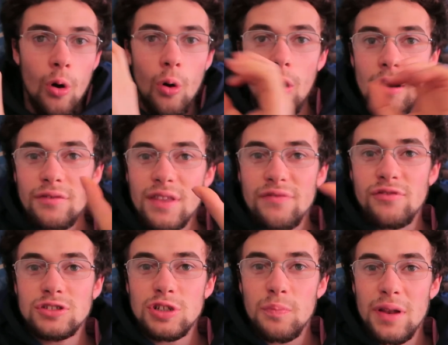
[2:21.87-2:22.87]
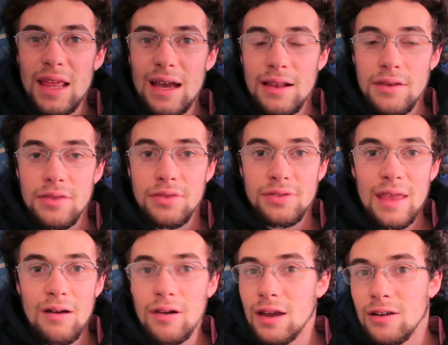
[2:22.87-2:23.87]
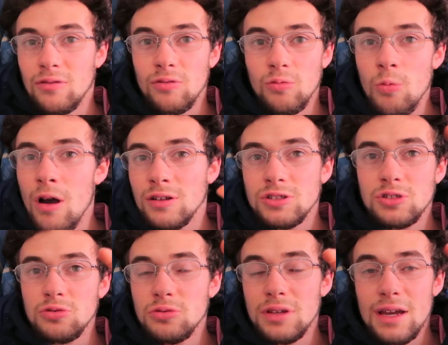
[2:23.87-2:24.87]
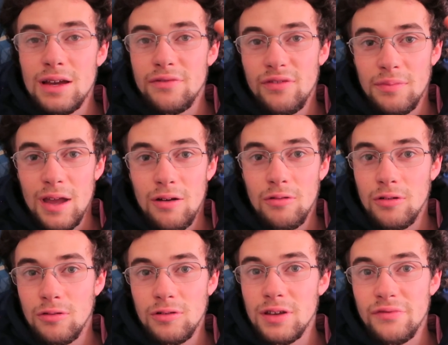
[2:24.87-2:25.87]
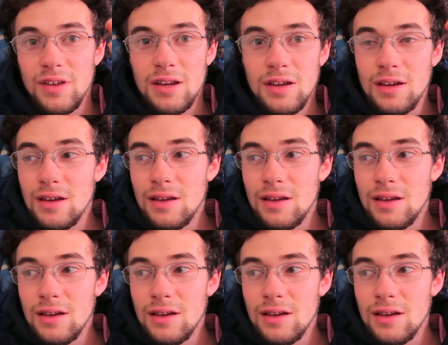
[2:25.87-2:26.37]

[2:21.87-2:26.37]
all of future plans that are like one, two years from now, or even